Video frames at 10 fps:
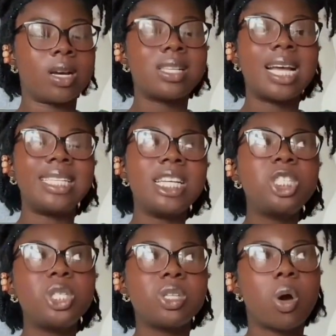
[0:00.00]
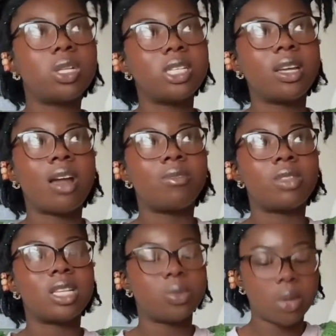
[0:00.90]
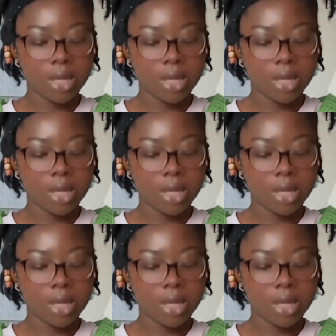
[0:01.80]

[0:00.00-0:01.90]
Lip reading: because I did use cotton yarn for this one.